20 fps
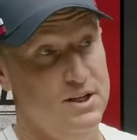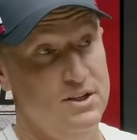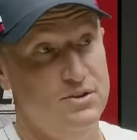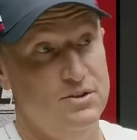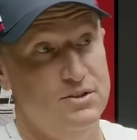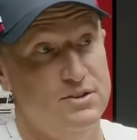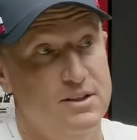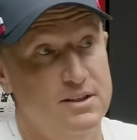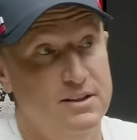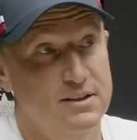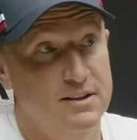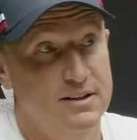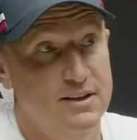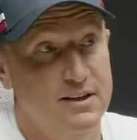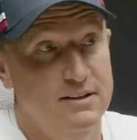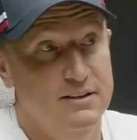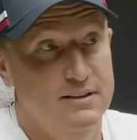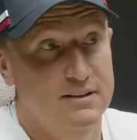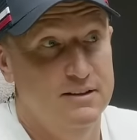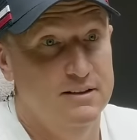it was interesting
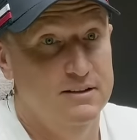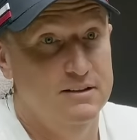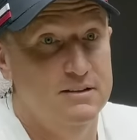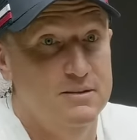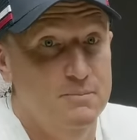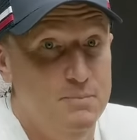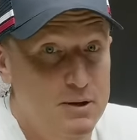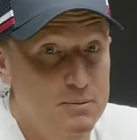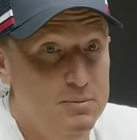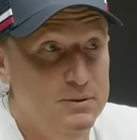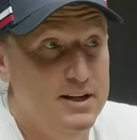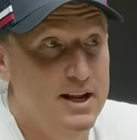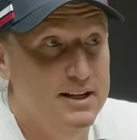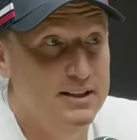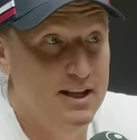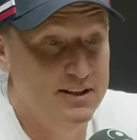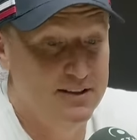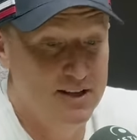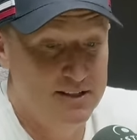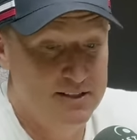that the people in
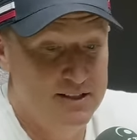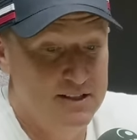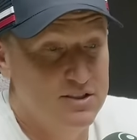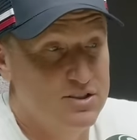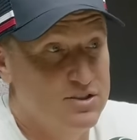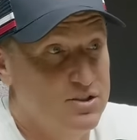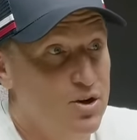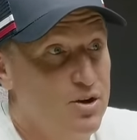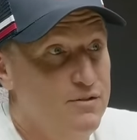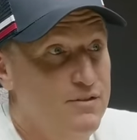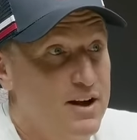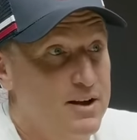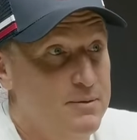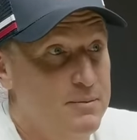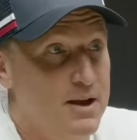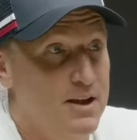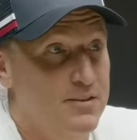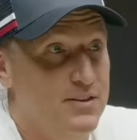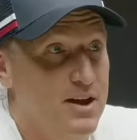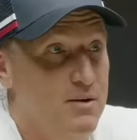Adelaide, they did a survey
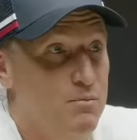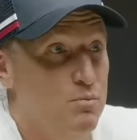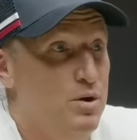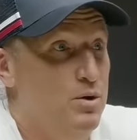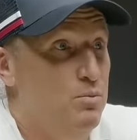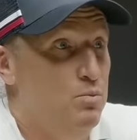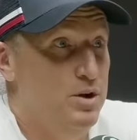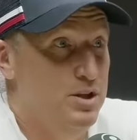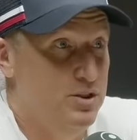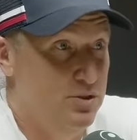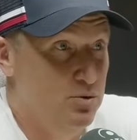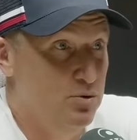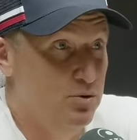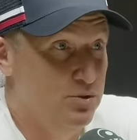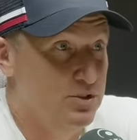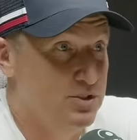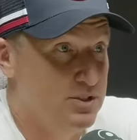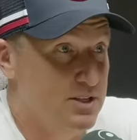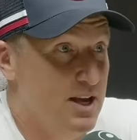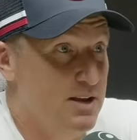about that, and we, we
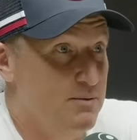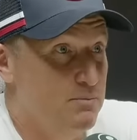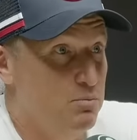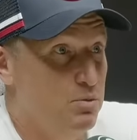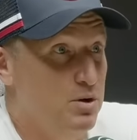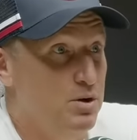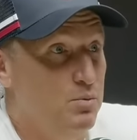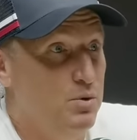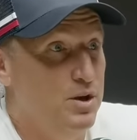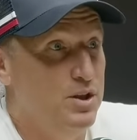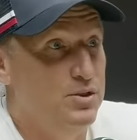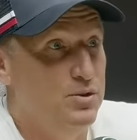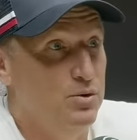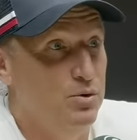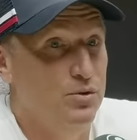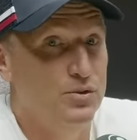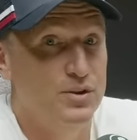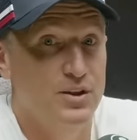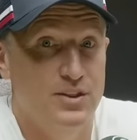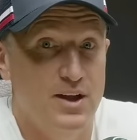thought the same. We we mm.
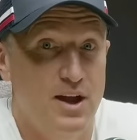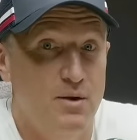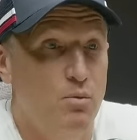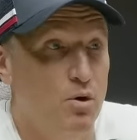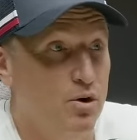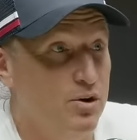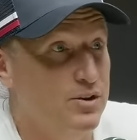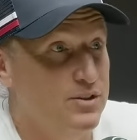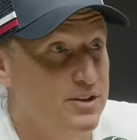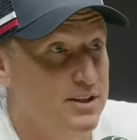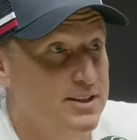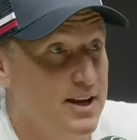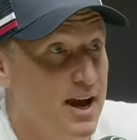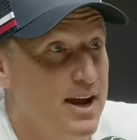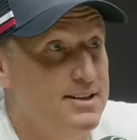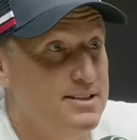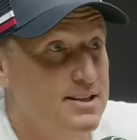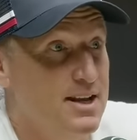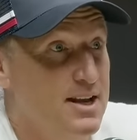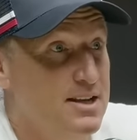thought that they wanted the
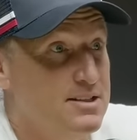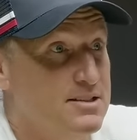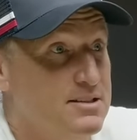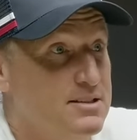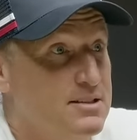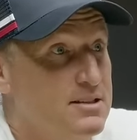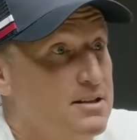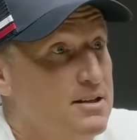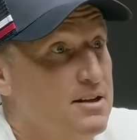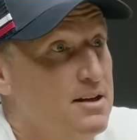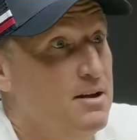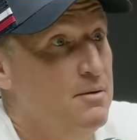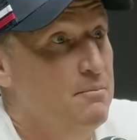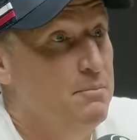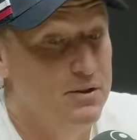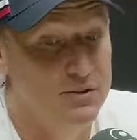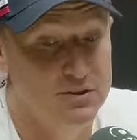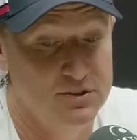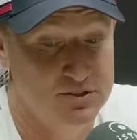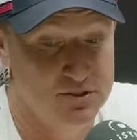day test,
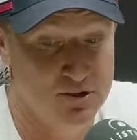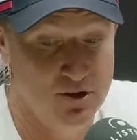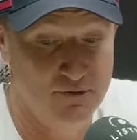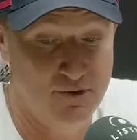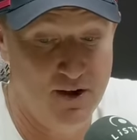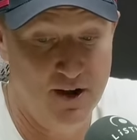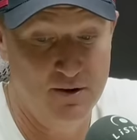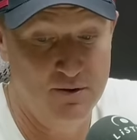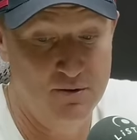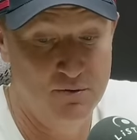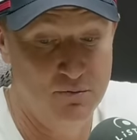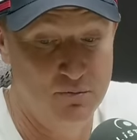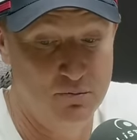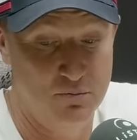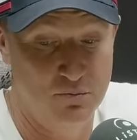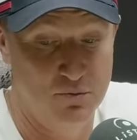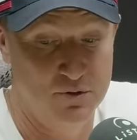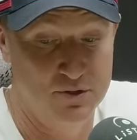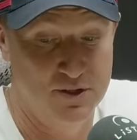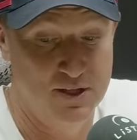but the survey,
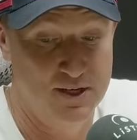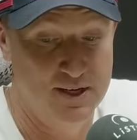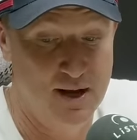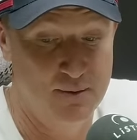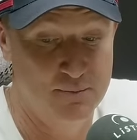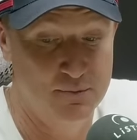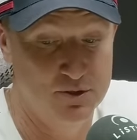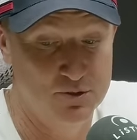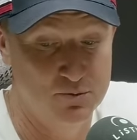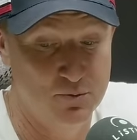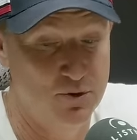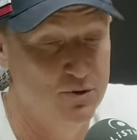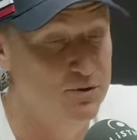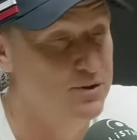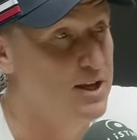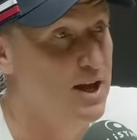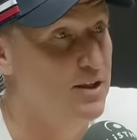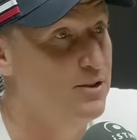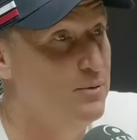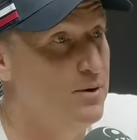the numbers were
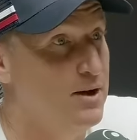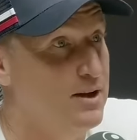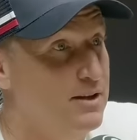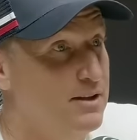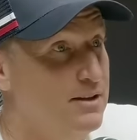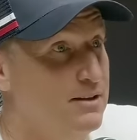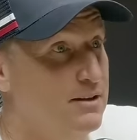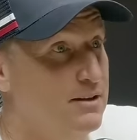the other way.